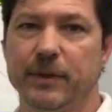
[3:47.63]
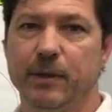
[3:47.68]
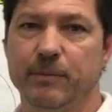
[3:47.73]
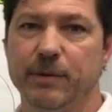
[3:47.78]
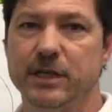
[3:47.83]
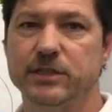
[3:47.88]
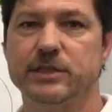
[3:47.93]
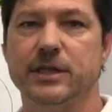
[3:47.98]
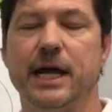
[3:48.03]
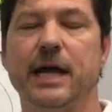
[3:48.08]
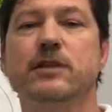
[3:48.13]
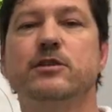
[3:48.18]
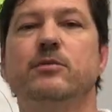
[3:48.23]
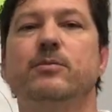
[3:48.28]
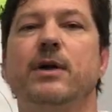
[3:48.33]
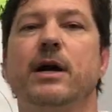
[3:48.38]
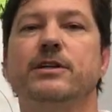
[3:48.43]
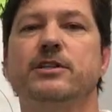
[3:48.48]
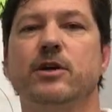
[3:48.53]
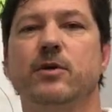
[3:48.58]
Because in an agile
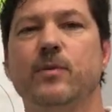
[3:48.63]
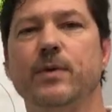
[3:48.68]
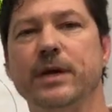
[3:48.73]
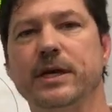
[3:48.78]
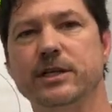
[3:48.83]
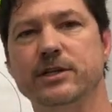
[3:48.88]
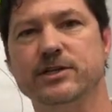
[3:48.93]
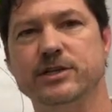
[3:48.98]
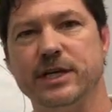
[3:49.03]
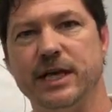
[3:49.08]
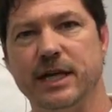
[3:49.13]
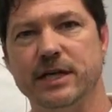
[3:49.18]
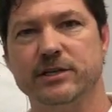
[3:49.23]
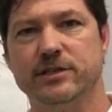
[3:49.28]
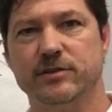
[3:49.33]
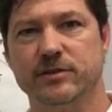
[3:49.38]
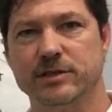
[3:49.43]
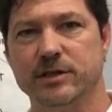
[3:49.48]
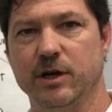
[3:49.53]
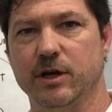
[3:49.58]
project, we can change
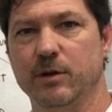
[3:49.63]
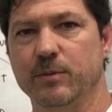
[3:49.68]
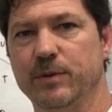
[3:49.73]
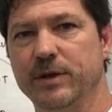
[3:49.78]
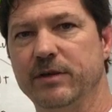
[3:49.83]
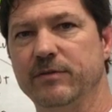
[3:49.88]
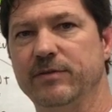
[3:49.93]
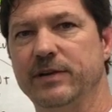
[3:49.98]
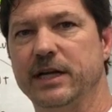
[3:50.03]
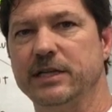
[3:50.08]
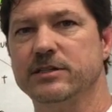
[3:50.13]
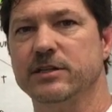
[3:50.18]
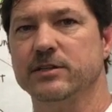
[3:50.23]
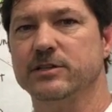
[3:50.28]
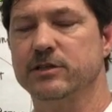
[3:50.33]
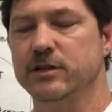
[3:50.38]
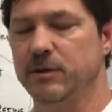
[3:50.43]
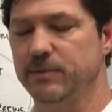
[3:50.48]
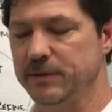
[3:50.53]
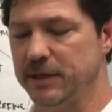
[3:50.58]
scope, we can flex on
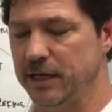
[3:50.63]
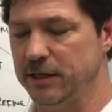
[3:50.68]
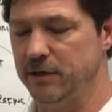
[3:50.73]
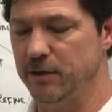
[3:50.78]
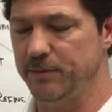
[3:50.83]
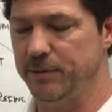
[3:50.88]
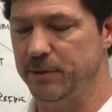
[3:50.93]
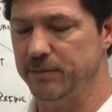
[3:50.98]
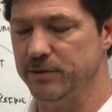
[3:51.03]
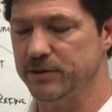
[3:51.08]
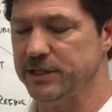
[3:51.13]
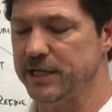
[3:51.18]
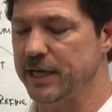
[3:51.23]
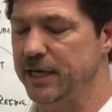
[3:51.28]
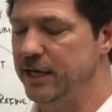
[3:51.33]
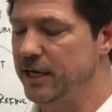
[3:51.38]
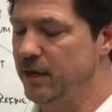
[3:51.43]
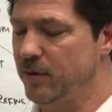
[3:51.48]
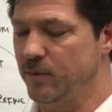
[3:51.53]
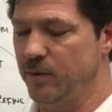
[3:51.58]
scope. Now I know people say,
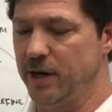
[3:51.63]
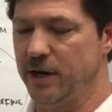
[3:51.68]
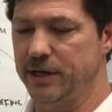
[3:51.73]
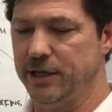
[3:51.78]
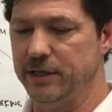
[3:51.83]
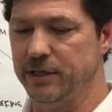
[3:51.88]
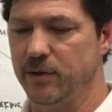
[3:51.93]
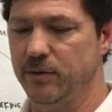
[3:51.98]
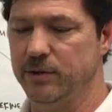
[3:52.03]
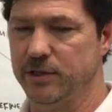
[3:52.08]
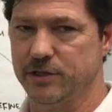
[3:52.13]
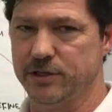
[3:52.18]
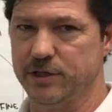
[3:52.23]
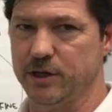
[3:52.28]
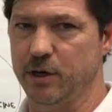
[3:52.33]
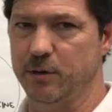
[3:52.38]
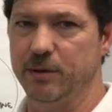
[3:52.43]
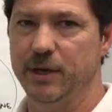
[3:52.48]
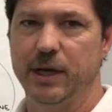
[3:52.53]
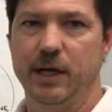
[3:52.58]
we already know the
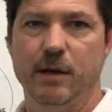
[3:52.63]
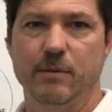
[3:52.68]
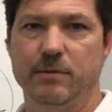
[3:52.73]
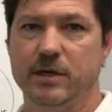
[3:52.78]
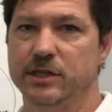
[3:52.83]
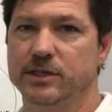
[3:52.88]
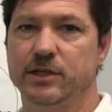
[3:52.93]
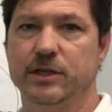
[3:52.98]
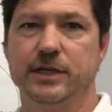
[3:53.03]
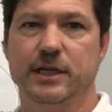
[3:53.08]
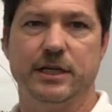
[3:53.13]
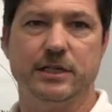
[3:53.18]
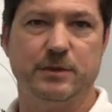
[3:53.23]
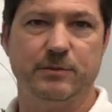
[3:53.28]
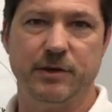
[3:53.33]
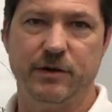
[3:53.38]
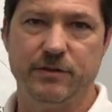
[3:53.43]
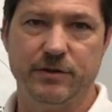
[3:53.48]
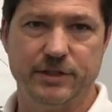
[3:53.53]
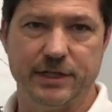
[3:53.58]
scope. But has your
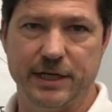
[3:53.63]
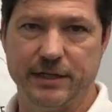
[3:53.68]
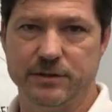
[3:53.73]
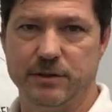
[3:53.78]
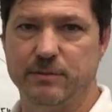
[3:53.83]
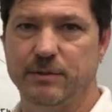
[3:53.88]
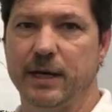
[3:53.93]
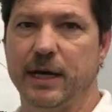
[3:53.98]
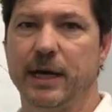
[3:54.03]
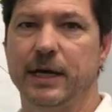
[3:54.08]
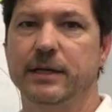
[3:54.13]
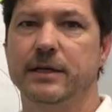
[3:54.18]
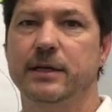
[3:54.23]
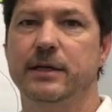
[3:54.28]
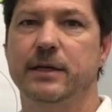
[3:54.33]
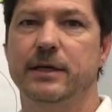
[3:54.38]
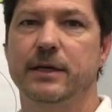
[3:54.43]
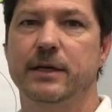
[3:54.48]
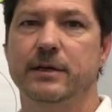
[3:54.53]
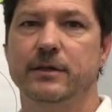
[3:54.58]
customer ever changed their mind?
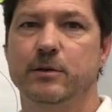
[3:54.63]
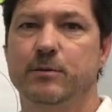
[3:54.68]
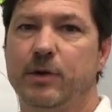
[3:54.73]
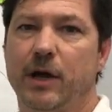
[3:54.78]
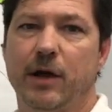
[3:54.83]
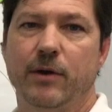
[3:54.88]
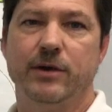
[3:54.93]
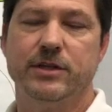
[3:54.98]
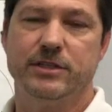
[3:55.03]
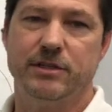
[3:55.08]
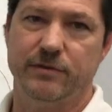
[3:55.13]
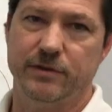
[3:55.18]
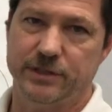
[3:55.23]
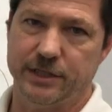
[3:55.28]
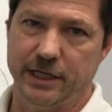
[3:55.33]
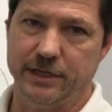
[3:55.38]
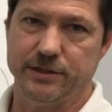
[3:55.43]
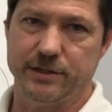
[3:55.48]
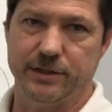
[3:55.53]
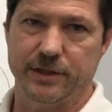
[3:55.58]
Do priorities ever
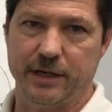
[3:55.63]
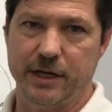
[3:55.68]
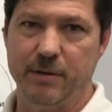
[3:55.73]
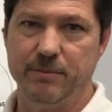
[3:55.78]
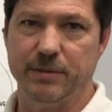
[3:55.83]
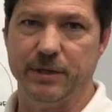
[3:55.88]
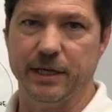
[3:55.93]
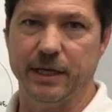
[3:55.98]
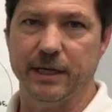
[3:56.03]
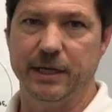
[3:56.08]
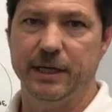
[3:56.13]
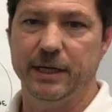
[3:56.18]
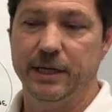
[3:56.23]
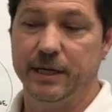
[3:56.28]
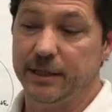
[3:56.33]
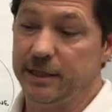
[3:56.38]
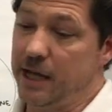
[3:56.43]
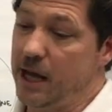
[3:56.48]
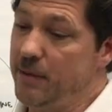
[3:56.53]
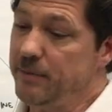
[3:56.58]
change at your company?
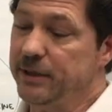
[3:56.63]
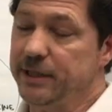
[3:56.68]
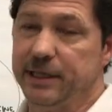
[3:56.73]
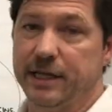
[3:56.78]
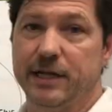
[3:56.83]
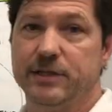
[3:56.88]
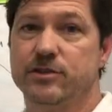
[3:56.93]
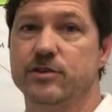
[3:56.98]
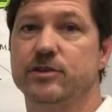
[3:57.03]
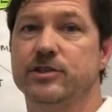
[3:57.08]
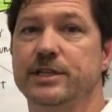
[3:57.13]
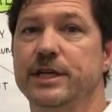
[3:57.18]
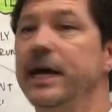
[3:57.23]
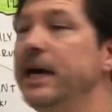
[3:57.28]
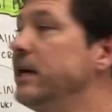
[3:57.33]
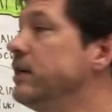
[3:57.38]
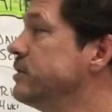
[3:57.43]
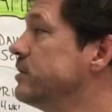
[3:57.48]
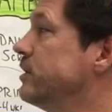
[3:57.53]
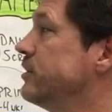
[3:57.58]
Commonly the answer is
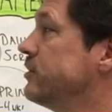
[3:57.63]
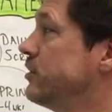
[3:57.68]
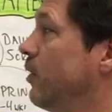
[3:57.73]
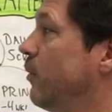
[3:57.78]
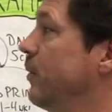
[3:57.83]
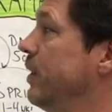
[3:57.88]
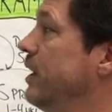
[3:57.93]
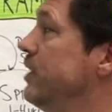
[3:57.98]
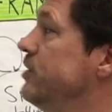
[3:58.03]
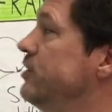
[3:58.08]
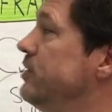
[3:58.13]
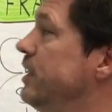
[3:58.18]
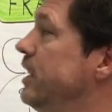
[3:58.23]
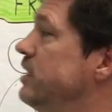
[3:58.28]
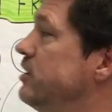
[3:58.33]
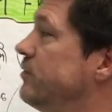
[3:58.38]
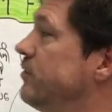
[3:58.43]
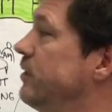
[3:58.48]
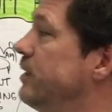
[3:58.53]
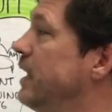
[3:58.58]
yes. So we
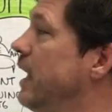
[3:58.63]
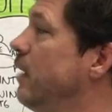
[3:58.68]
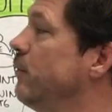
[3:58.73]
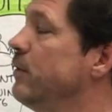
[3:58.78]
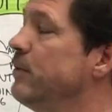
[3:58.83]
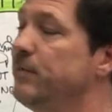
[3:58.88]
adjust for that.